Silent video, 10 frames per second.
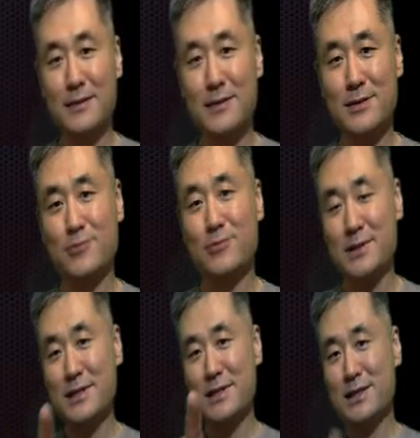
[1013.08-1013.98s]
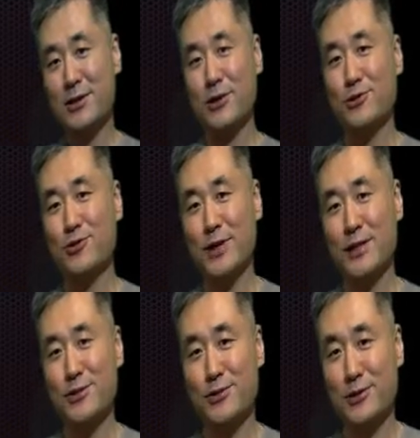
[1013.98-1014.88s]
So this is a
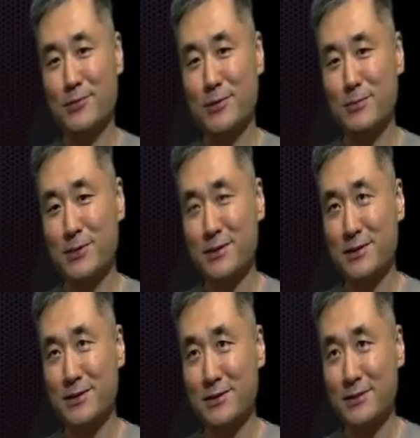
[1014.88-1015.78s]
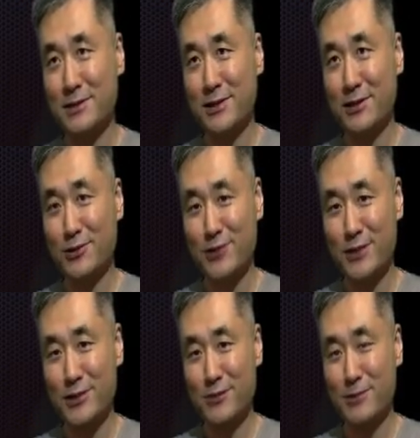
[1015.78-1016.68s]
contraction of the muscle.
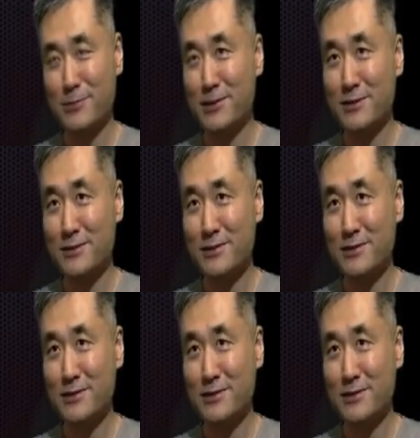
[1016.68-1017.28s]
Contraction of the muscle.